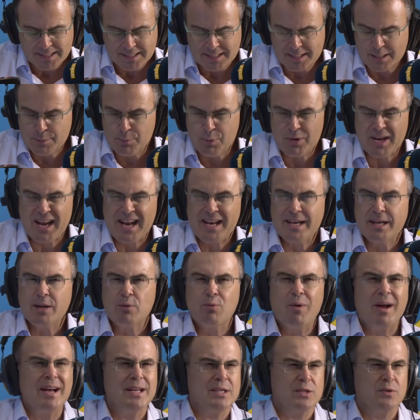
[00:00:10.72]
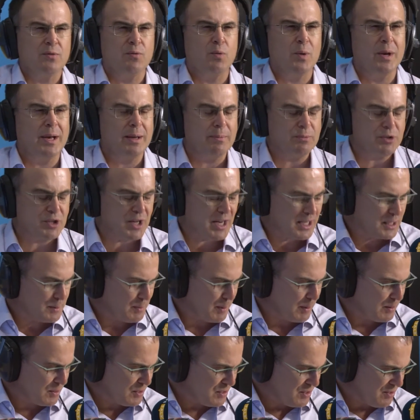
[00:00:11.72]
Does it put Andy Rice off William
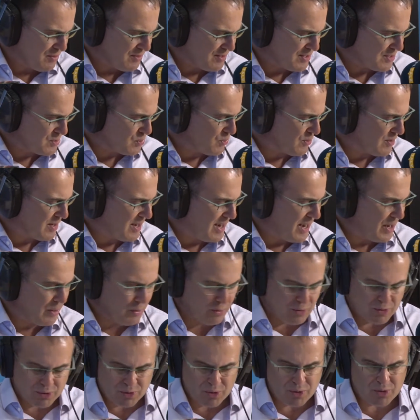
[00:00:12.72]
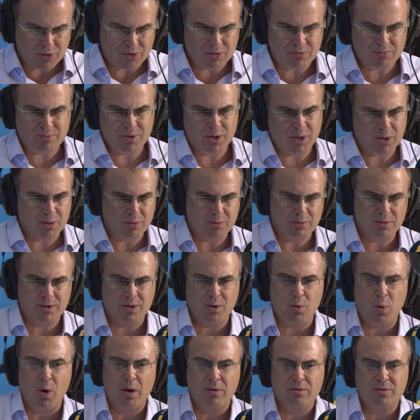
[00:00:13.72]
Shakespeare? Because you're the sort of guy who could, you could
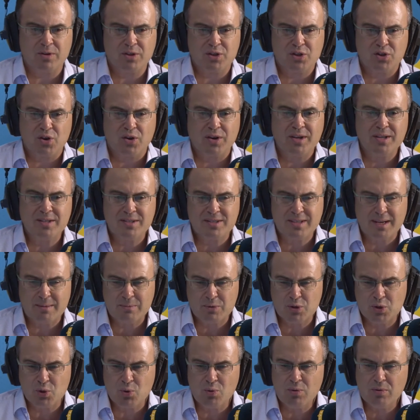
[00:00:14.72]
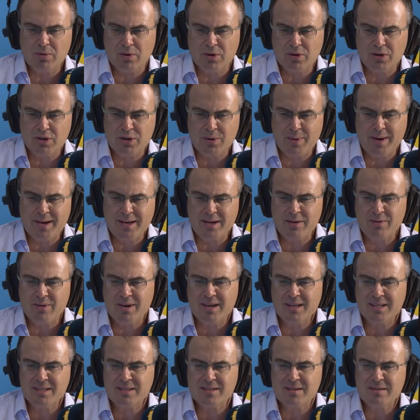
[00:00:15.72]
quote the sonnets, I'm sure, couldn't you, Andy
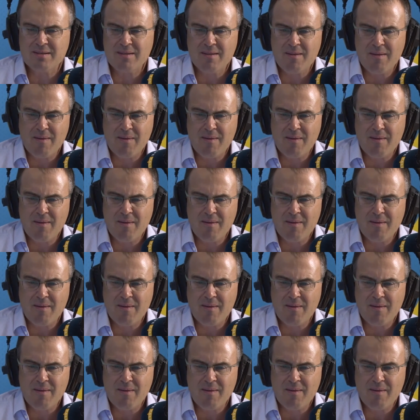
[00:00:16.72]
Rice?